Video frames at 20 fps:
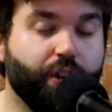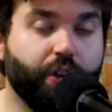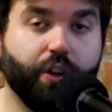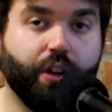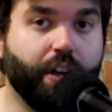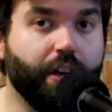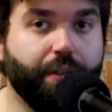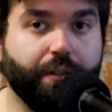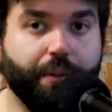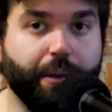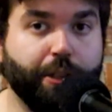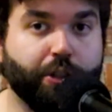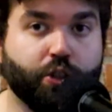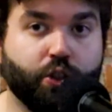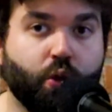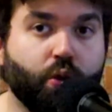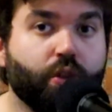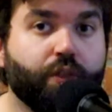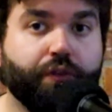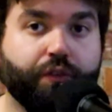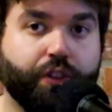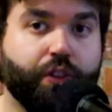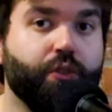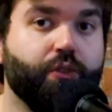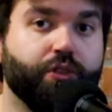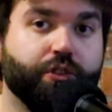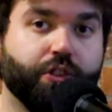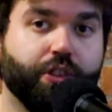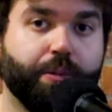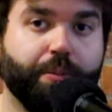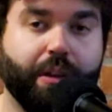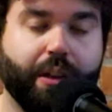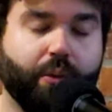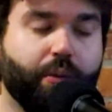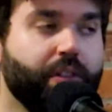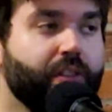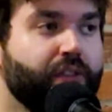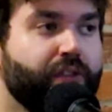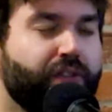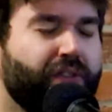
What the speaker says: they're gonna be so confused. They're gonna be like, what the